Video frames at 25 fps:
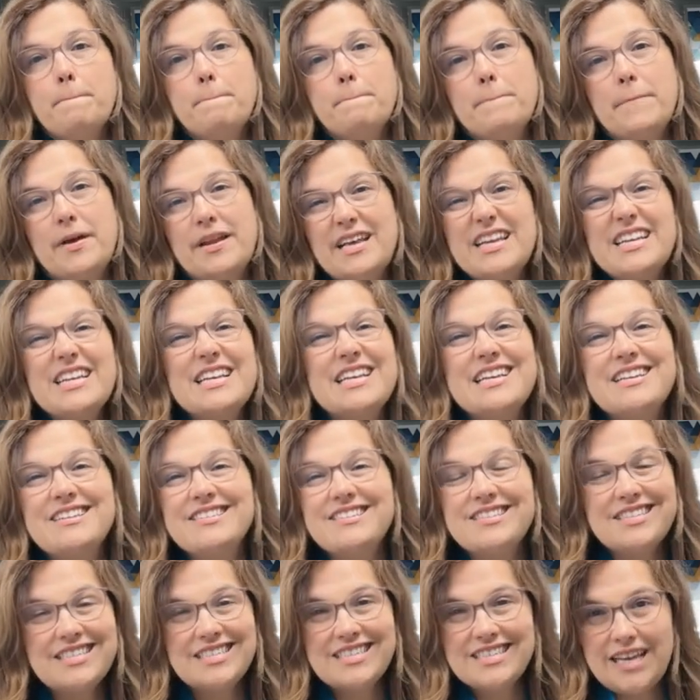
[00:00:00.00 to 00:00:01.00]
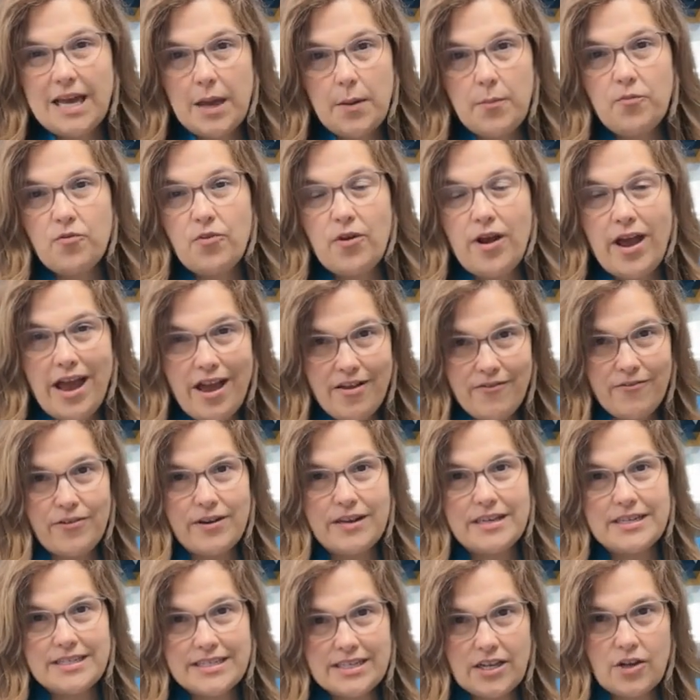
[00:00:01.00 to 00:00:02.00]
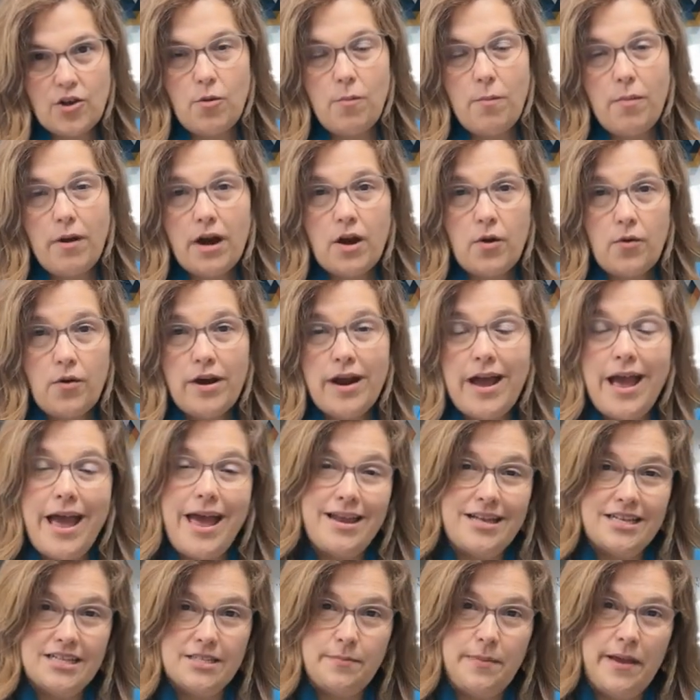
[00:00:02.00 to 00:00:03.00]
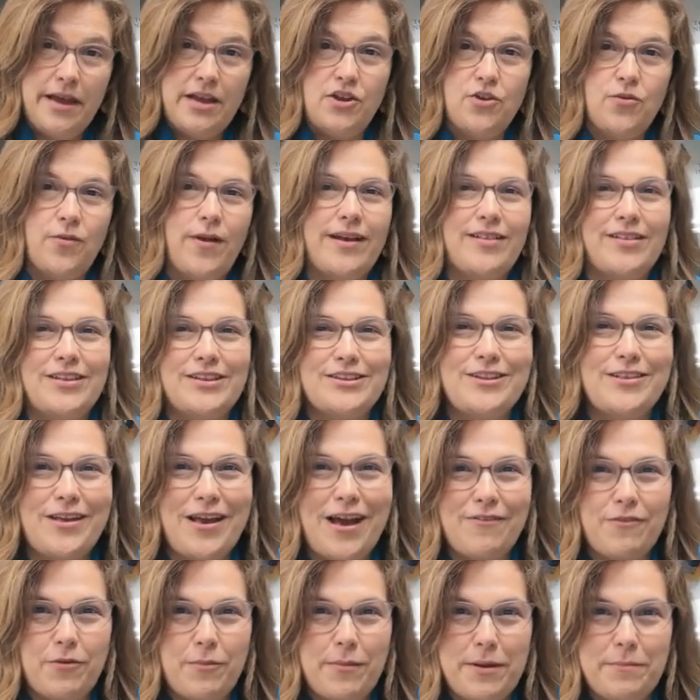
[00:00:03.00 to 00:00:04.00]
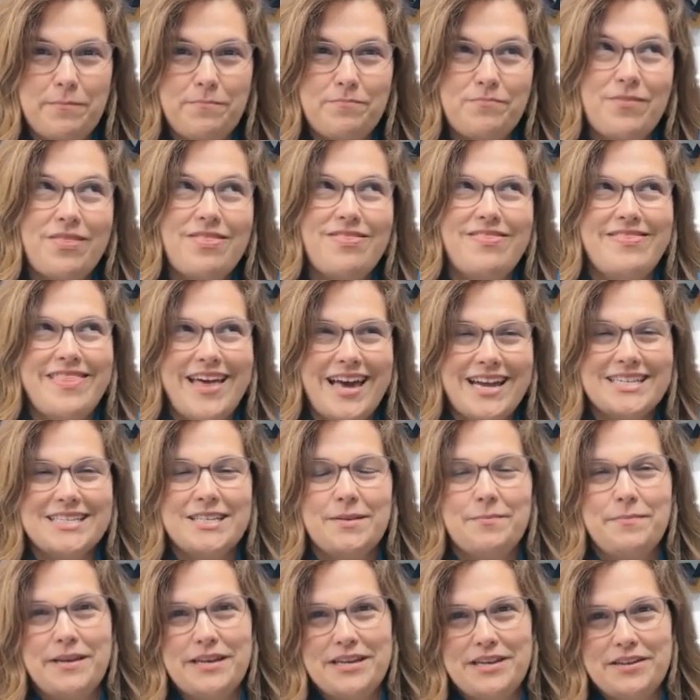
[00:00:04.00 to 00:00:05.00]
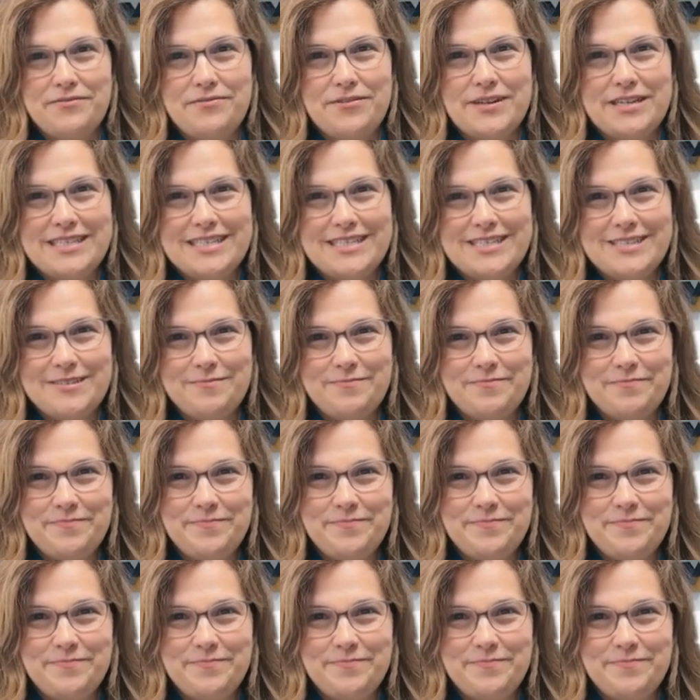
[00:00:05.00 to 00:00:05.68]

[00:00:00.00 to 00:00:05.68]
but it is the same for every single borrower and it's paid directly to the government. That is a big difference.